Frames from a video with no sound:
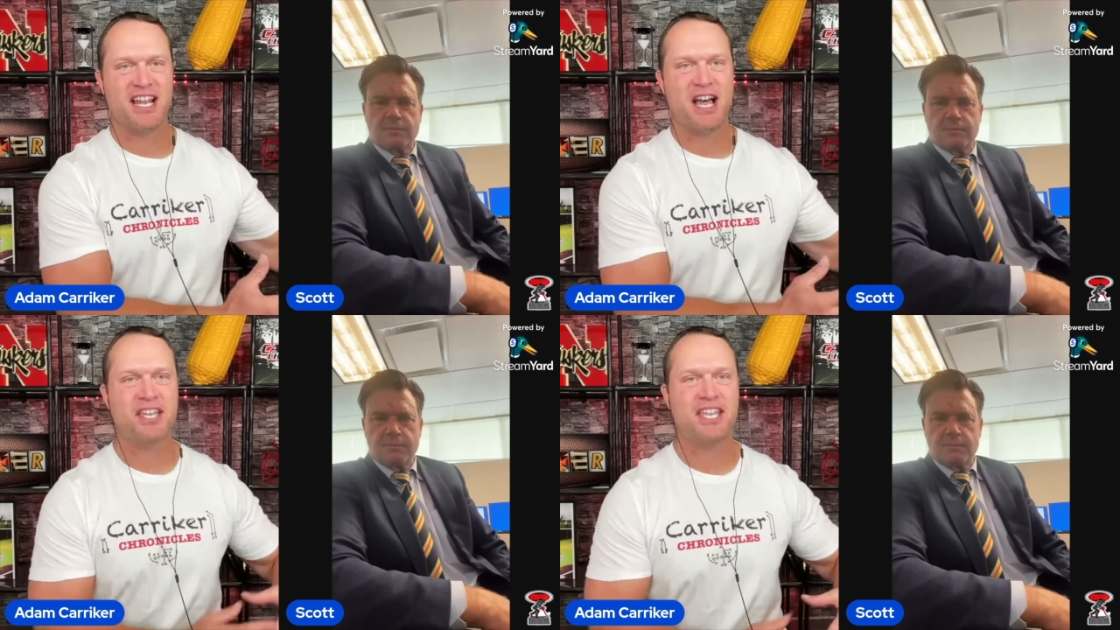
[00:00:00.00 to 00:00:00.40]

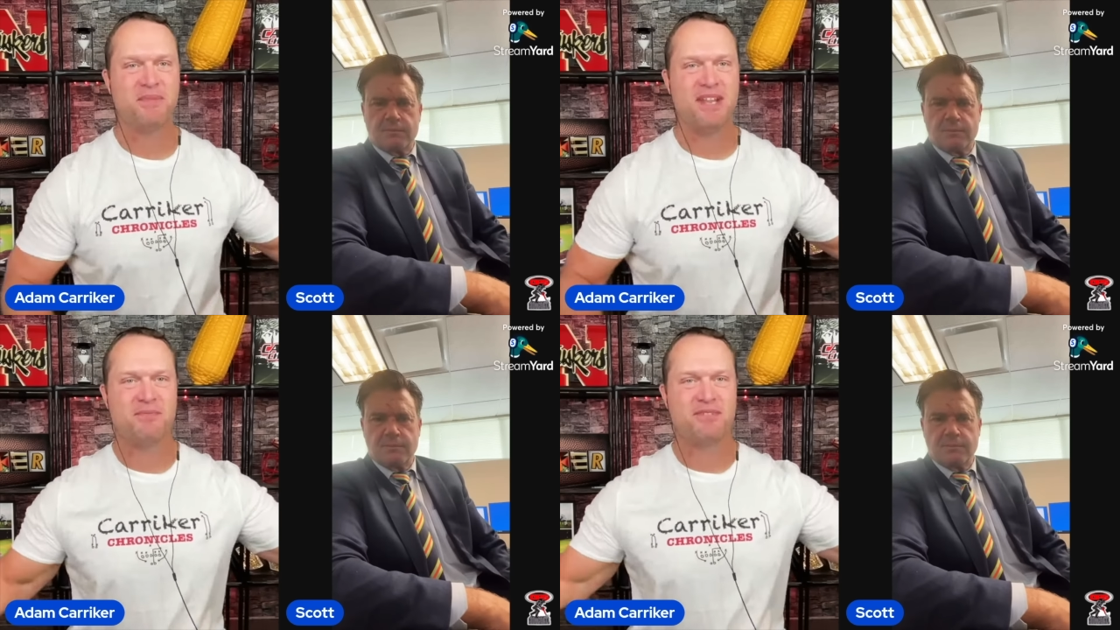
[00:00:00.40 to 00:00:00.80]
Speaker 1: and I'll keep
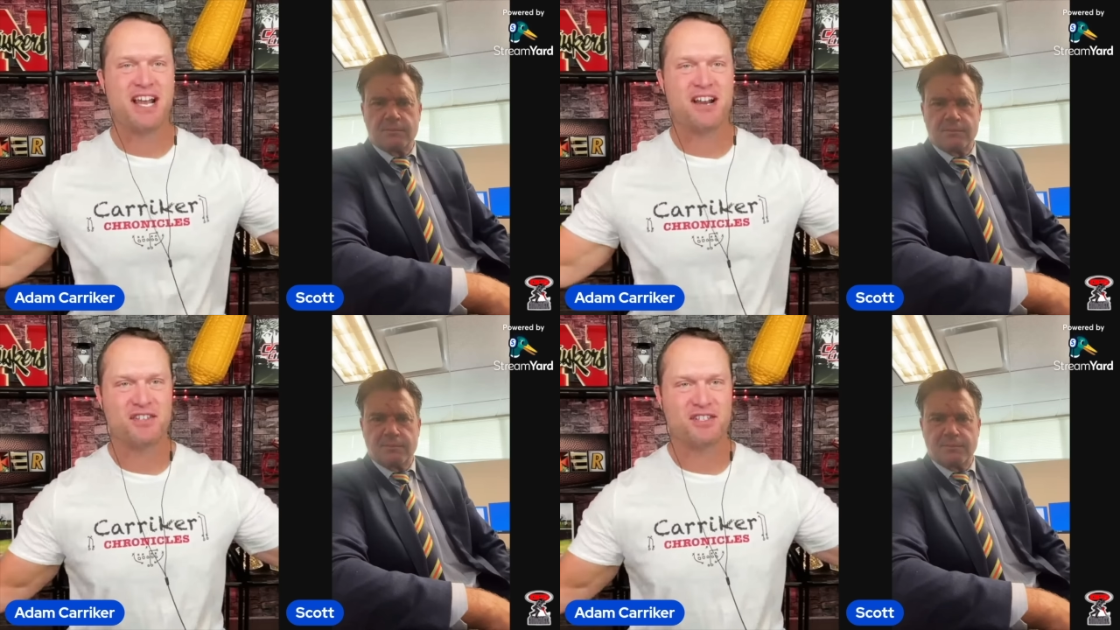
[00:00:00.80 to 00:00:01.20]
names
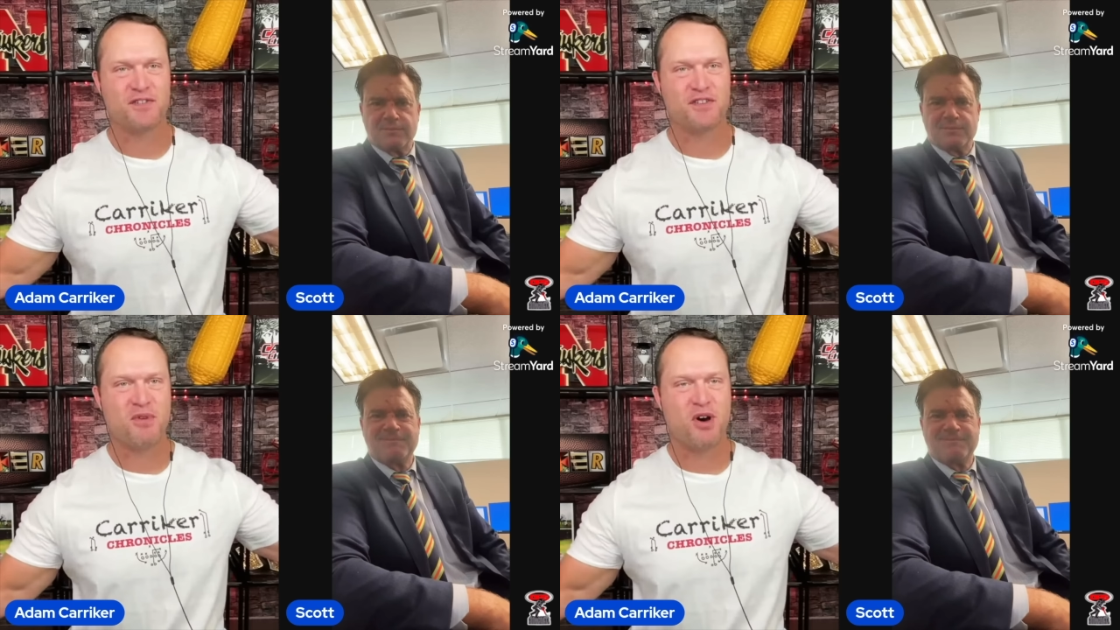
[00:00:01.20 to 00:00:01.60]
out of this
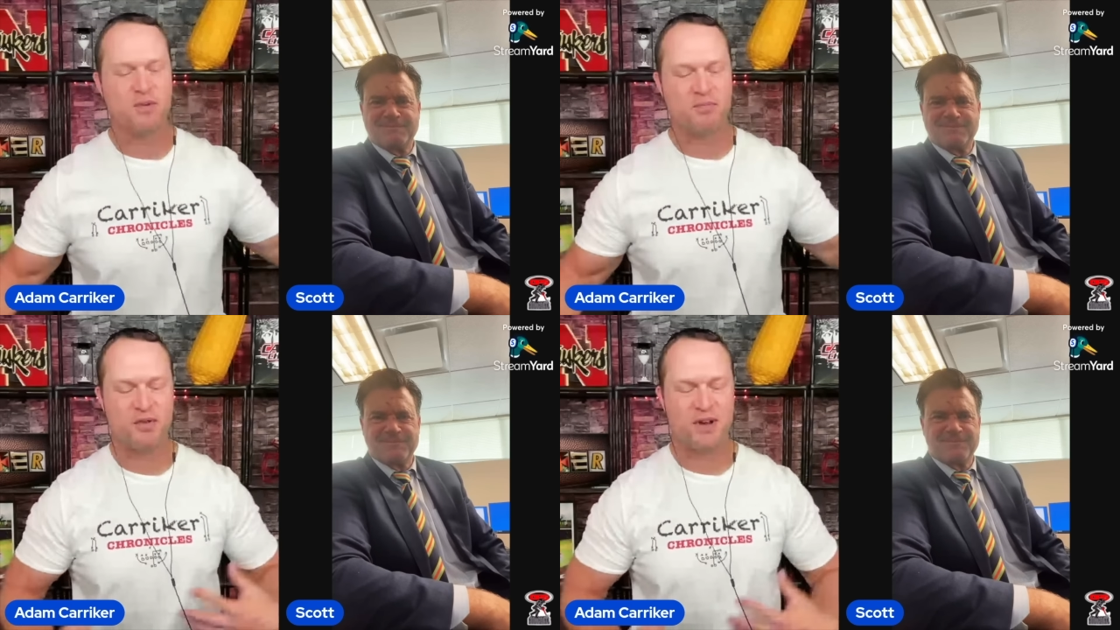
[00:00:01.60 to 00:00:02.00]
for the
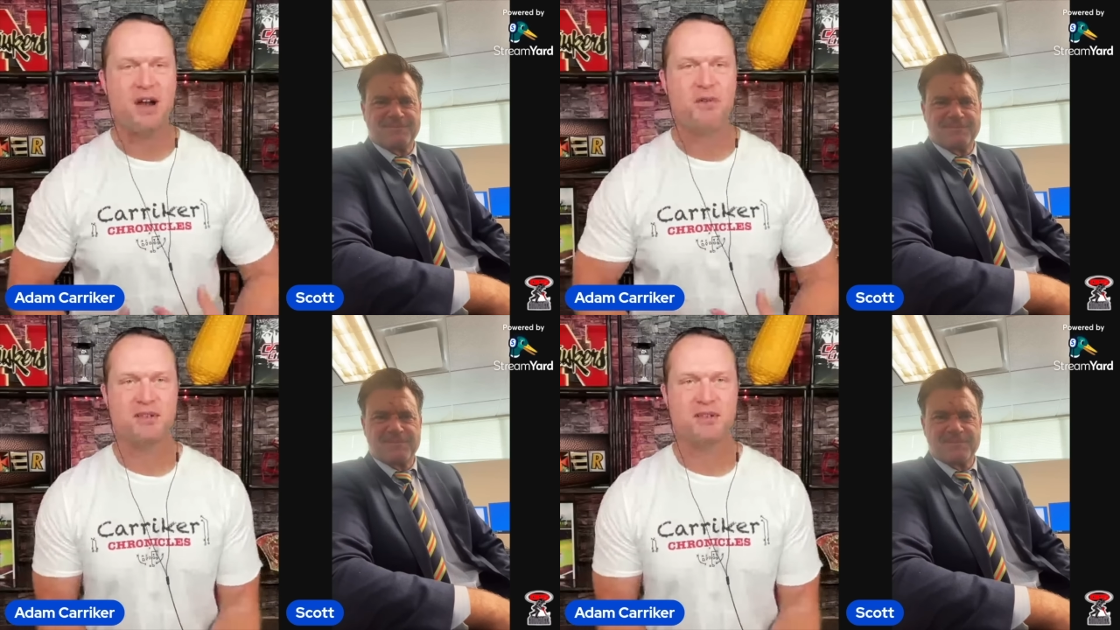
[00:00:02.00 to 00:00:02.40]
moment, but when I
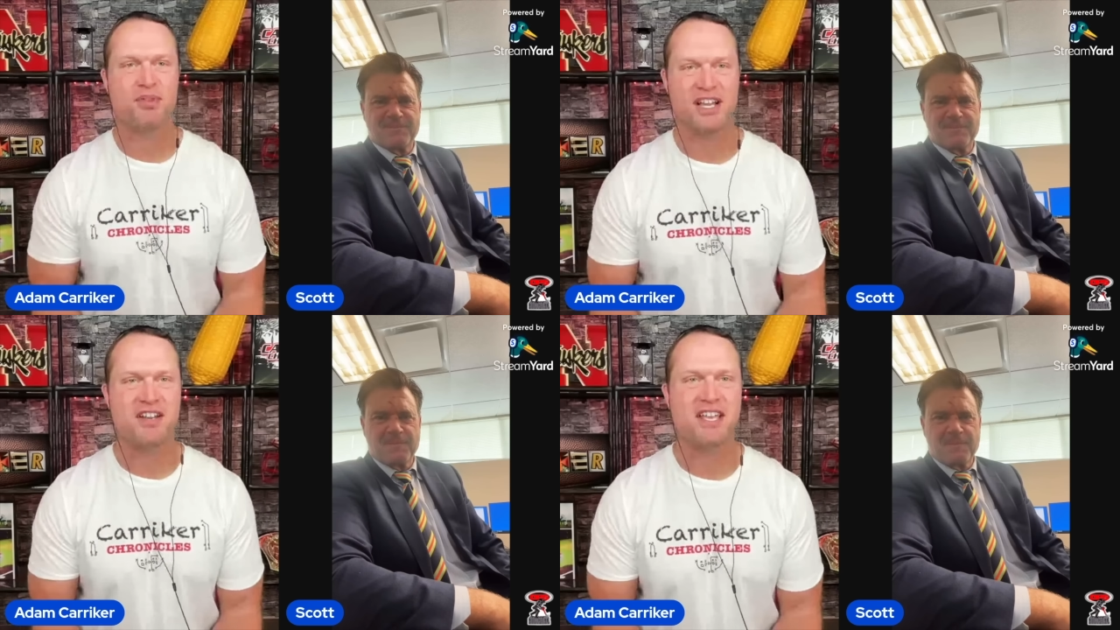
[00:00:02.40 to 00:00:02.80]
was a
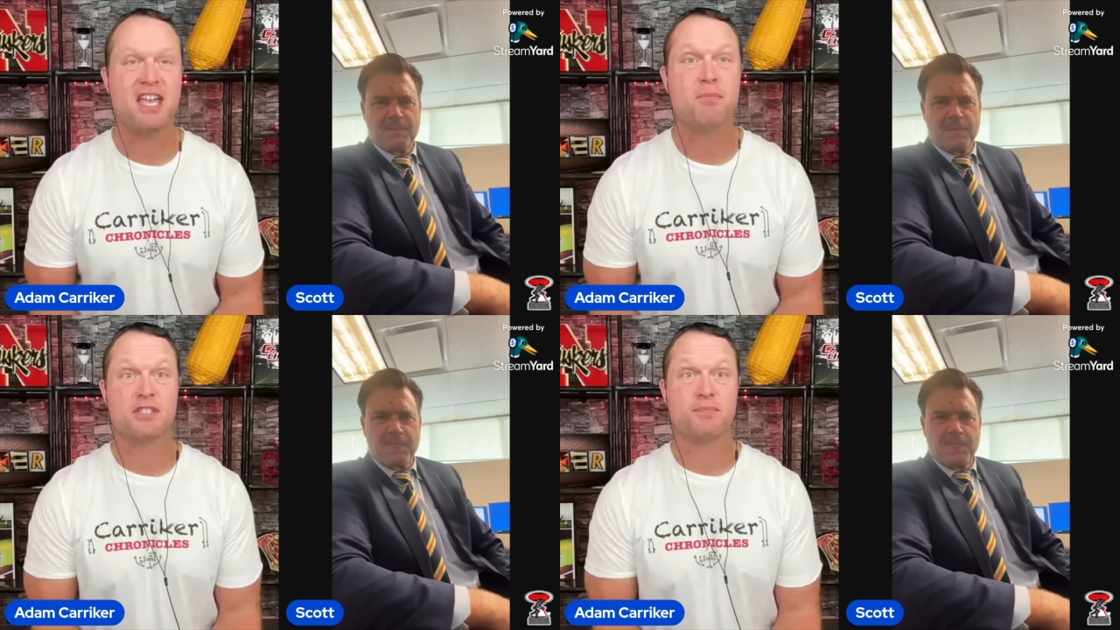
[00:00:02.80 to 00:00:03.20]
player, he
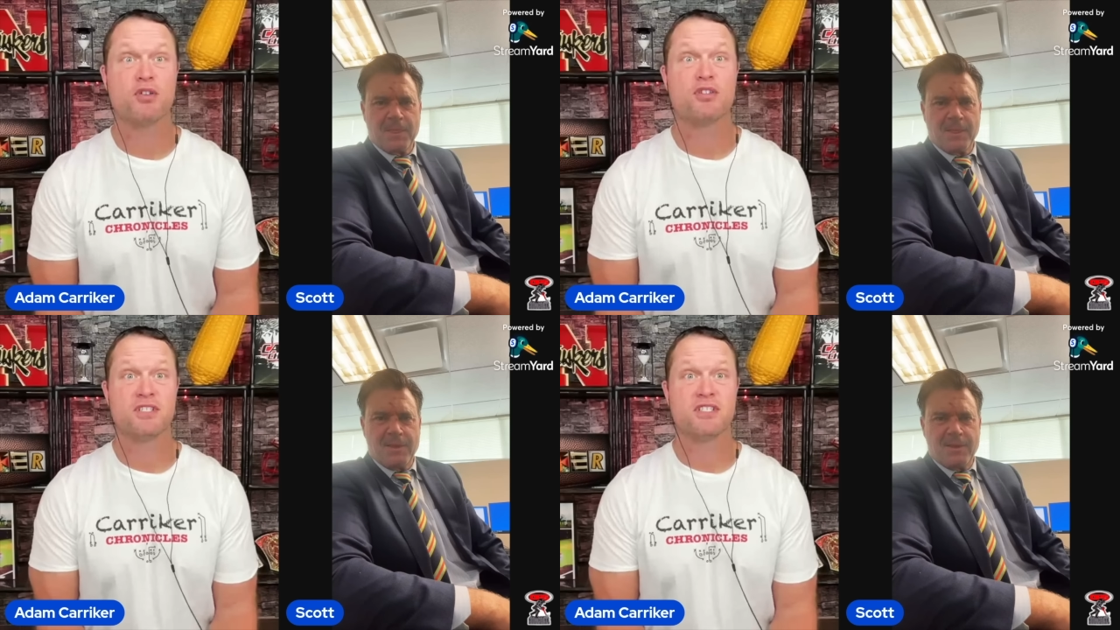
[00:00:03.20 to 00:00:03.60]
came and
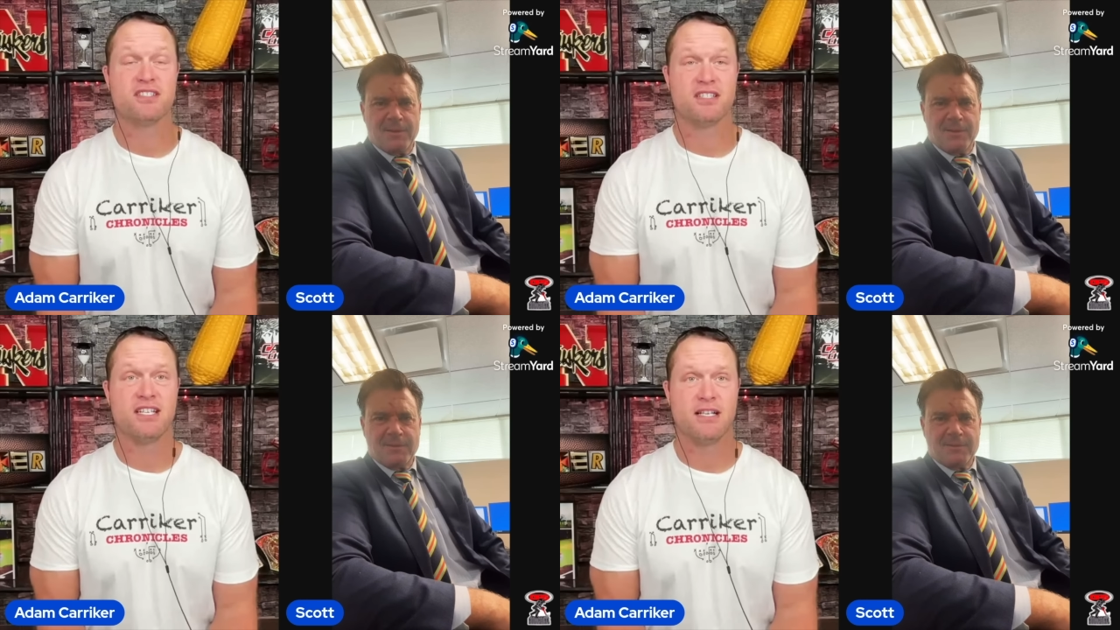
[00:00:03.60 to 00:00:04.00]
spoke to us as
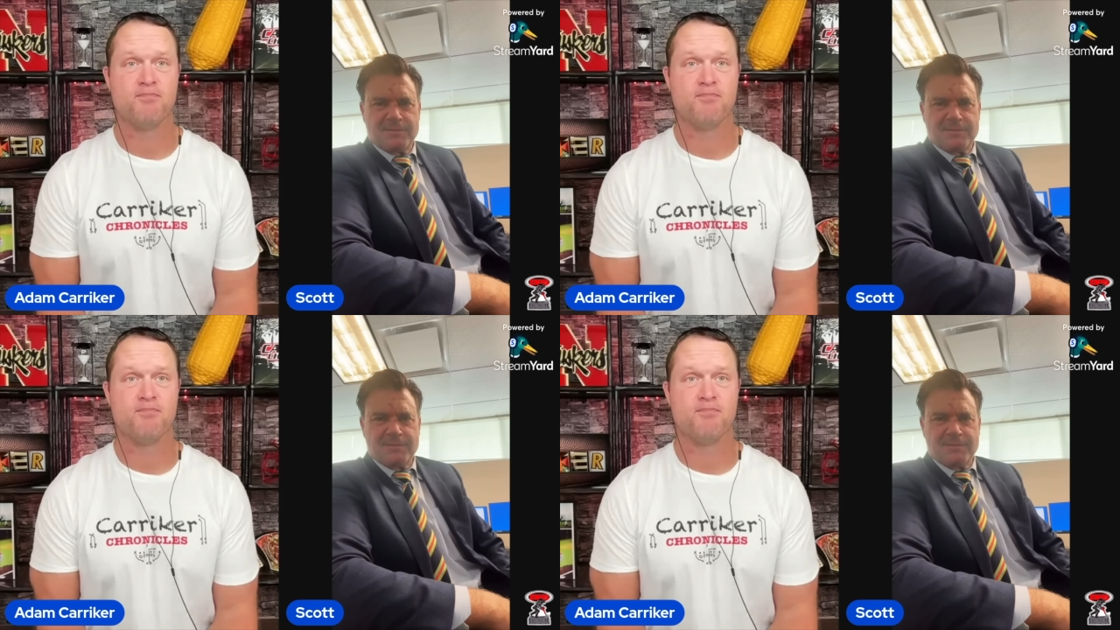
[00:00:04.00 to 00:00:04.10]
a team.